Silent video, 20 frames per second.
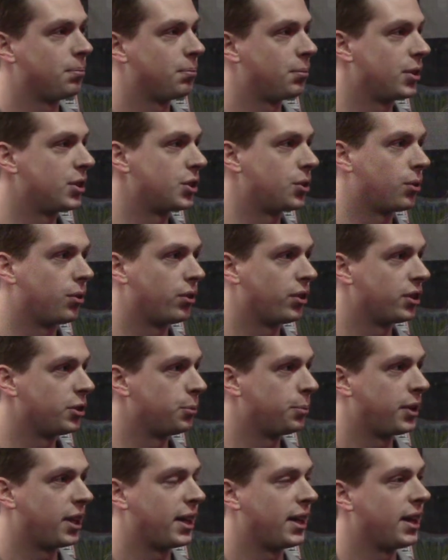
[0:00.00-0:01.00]
control of the
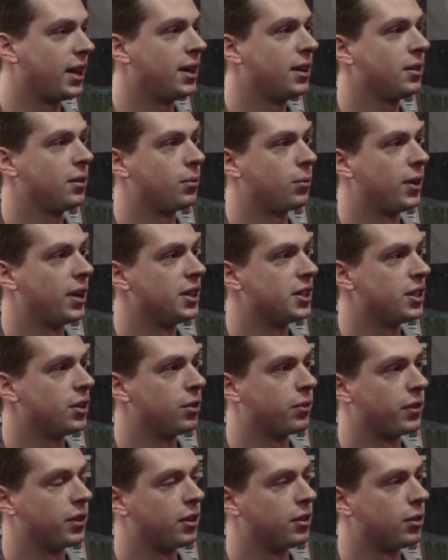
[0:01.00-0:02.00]
blade, raise it
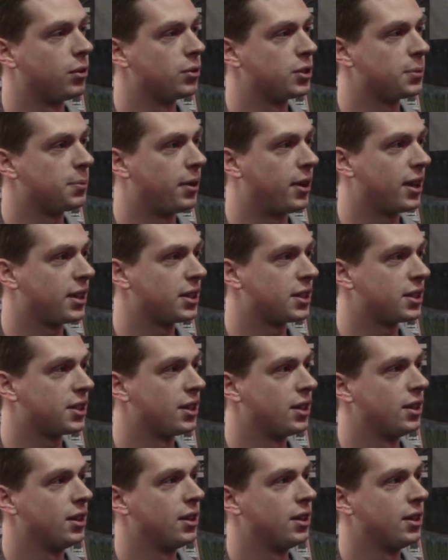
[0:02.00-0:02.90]
over the low spots,